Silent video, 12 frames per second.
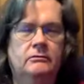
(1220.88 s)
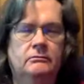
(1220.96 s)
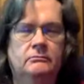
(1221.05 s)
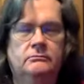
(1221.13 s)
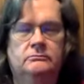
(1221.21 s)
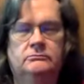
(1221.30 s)

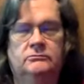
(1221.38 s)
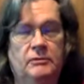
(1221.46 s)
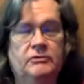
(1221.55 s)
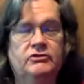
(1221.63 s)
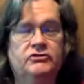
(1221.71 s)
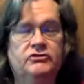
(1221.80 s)
let me
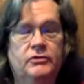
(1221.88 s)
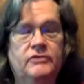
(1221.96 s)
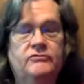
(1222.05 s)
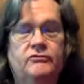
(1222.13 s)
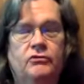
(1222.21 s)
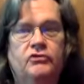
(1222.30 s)
just
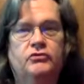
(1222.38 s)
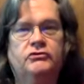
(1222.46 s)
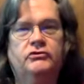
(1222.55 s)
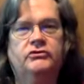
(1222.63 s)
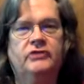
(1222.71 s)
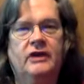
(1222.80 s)
reinforce what you
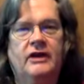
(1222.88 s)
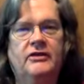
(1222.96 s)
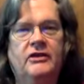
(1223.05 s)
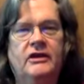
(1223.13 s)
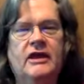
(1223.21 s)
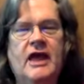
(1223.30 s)
said i
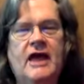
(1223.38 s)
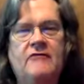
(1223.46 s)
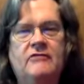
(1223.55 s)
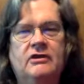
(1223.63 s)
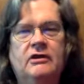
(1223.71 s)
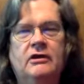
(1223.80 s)
think
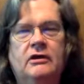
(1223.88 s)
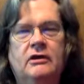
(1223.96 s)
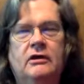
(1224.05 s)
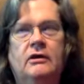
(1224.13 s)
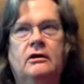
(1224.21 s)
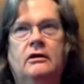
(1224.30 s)
having
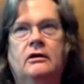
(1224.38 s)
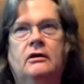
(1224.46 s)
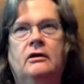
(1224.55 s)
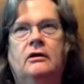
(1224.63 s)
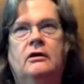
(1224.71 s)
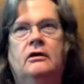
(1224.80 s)

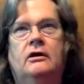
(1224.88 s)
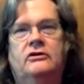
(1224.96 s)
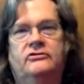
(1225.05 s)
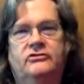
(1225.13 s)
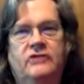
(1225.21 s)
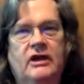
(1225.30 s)
a
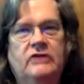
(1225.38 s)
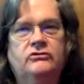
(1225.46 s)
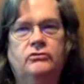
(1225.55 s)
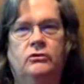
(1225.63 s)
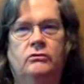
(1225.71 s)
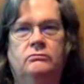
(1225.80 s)

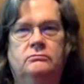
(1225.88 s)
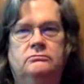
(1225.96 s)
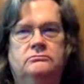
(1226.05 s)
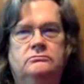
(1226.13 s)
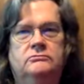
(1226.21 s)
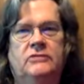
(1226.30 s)
schedule
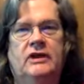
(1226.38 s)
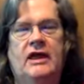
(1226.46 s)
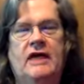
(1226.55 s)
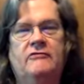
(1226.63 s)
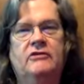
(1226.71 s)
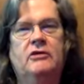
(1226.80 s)
and
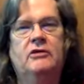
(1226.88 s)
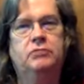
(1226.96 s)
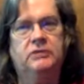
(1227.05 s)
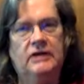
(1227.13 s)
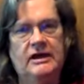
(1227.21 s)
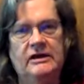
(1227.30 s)
having a
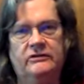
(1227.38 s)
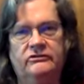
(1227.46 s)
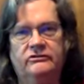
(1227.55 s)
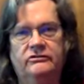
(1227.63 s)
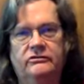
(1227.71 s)
place.